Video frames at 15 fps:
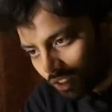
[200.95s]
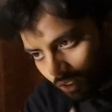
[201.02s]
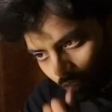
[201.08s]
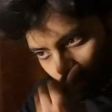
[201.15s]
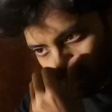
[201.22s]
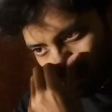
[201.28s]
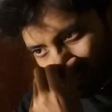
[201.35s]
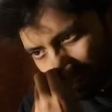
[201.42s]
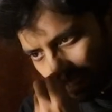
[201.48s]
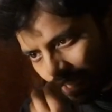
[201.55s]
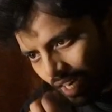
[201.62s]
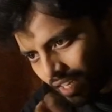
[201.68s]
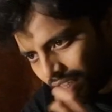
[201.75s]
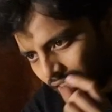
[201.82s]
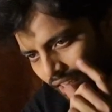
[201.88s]
you'll see
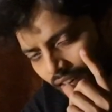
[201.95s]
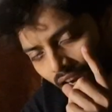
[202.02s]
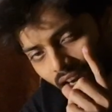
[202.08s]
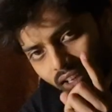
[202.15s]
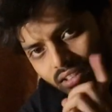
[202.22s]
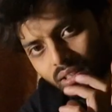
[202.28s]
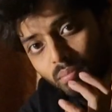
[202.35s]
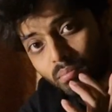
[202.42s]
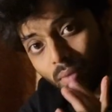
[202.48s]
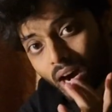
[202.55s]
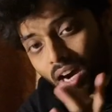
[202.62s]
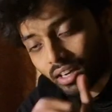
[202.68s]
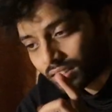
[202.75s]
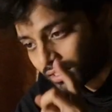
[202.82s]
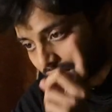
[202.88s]
that there are some
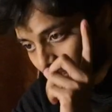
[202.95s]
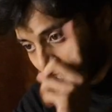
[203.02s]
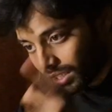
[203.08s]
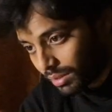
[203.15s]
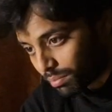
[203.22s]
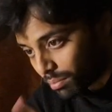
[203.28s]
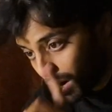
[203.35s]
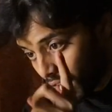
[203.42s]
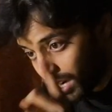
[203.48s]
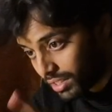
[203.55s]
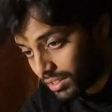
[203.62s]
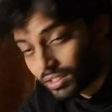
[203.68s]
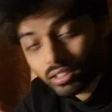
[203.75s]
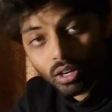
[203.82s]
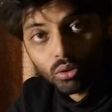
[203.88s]
marks, cut
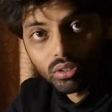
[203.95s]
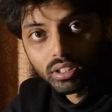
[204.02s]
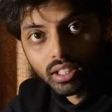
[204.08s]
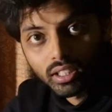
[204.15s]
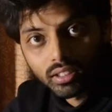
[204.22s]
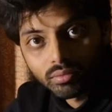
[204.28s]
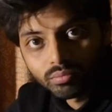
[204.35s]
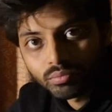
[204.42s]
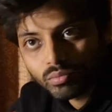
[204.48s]
marks out there.